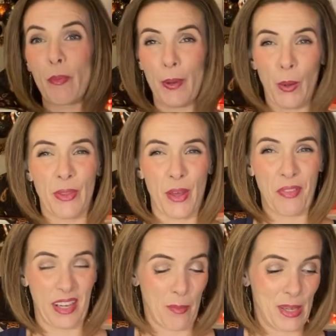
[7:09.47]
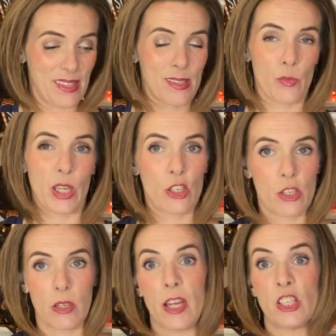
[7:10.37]
a pair without the nubbies,
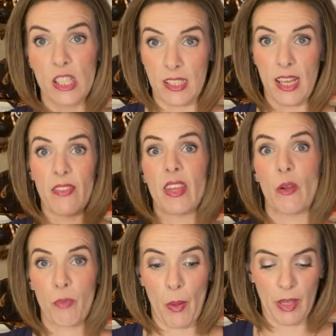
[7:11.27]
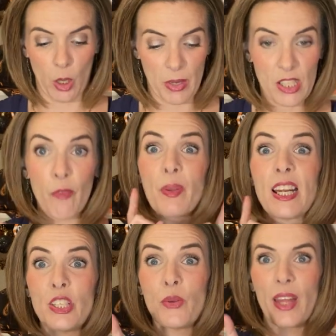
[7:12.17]
which I just said that I would probably kill myself, but
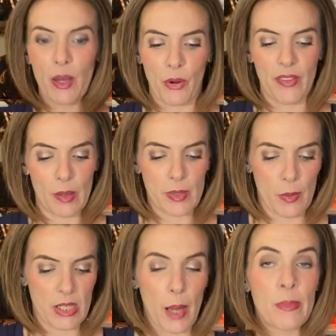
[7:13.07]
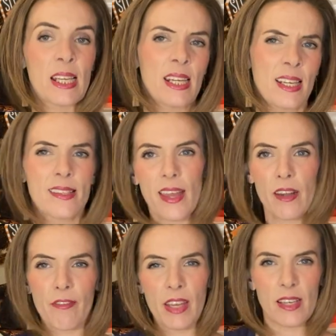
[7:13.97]
I do like wearing them sometimes, and it is
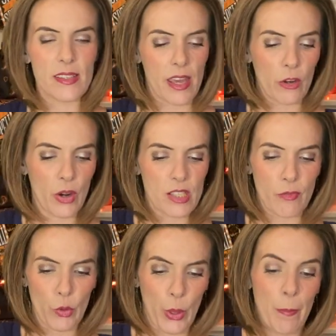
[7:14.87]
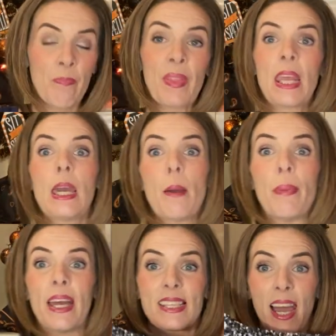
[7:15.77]
kind of fun to slide across the floor.
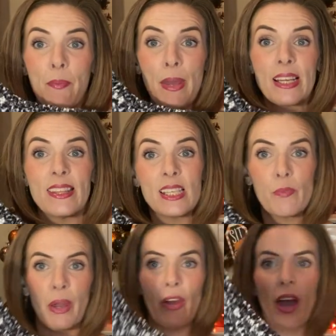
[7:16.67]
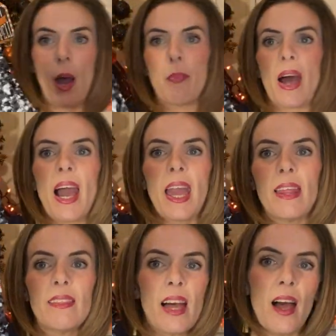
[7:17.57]
But I picked this pair up. I
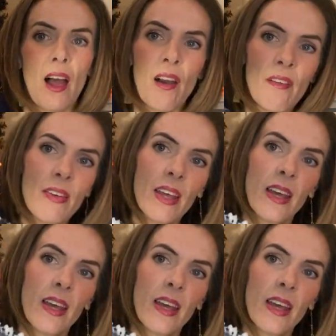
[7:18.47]
love